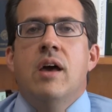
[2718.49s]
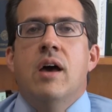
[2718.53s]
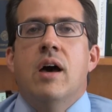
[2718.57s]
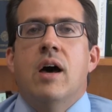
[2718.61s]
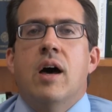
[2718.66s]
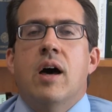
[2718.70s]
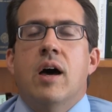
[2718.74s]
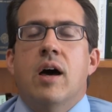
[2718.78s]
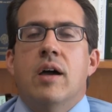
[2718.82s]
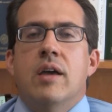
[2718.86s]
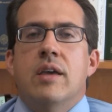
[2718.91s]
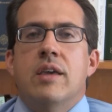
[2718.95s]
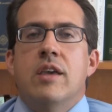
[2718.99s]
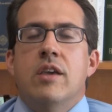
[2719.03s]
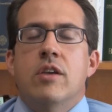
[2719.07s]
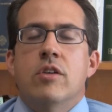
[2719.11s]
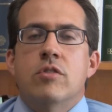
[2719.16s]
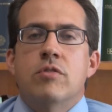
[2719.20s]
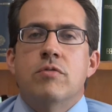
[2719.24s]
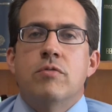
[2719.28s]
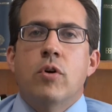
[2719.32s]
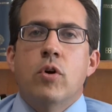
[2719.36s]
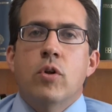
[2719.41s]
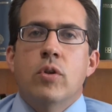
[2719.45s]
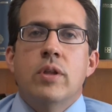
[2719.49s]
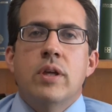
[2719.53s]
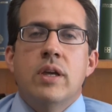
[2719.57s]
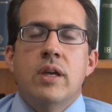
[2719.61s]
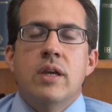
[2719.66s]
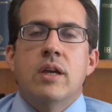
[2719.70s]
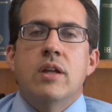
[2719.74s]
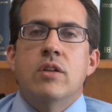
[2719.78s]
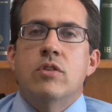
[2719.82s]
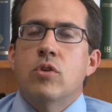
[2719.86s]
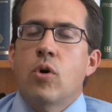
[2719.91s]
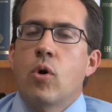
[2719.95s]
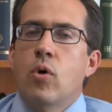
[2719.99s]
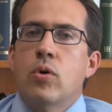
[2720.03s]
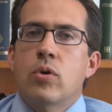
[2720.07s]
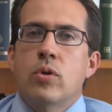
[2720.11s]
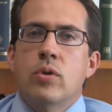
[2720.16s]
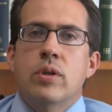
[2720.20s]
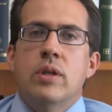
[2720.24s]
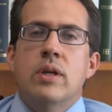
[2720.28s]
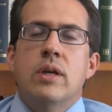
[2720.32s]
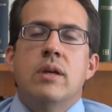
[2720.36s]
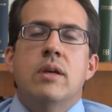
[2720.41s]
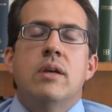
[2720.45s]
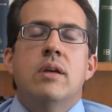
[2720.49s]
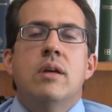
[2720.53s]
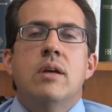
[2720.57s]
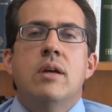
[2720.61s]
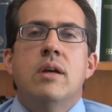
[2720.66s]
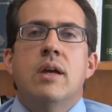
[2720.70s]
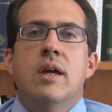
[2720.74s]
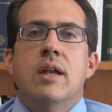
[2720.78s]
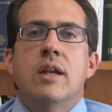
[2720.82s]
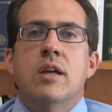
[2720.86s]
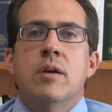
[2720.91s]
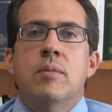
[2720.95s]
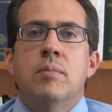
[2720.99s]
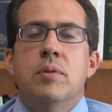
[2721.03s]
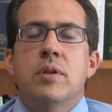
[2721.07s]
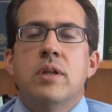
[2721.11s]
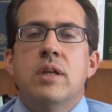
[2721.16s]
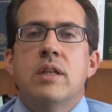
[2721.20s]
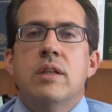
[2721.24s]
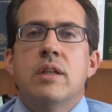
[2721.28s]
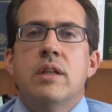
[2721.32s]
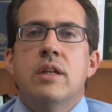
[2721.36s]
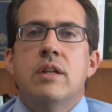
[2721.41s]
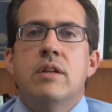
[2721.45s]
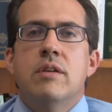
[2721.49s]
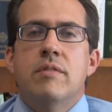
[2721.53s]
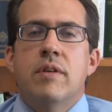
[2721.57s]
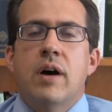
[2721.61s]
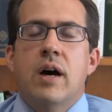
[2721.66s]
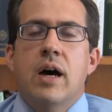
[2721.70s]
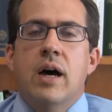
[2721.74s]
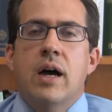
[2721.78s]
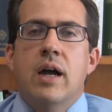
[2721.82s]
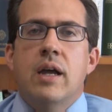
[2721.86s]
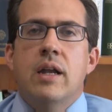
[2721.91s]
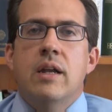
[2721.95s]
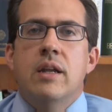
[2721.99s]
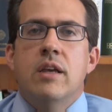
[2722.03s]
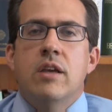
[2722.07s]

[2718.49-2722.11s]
uh, he is fully and totally and completely divine,